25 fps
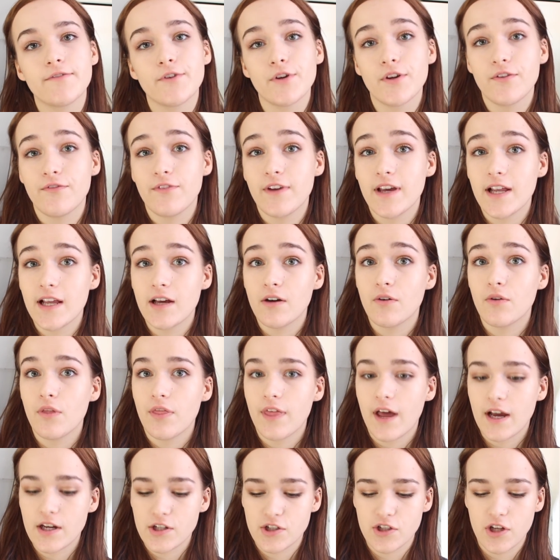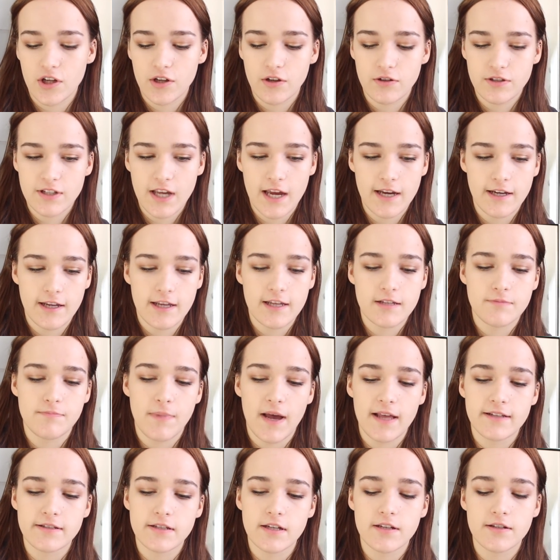or you feel that show your techniques
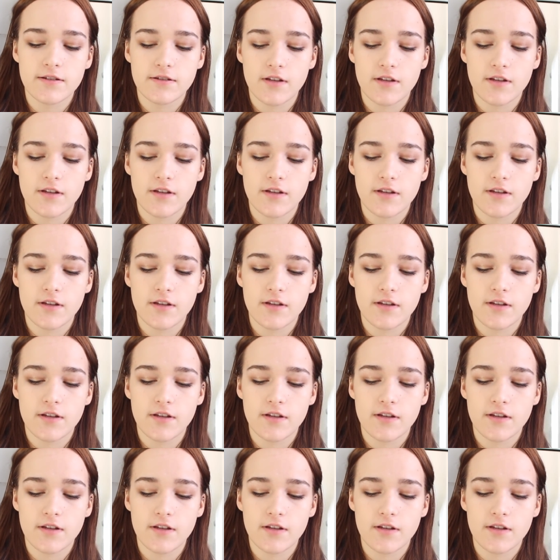better,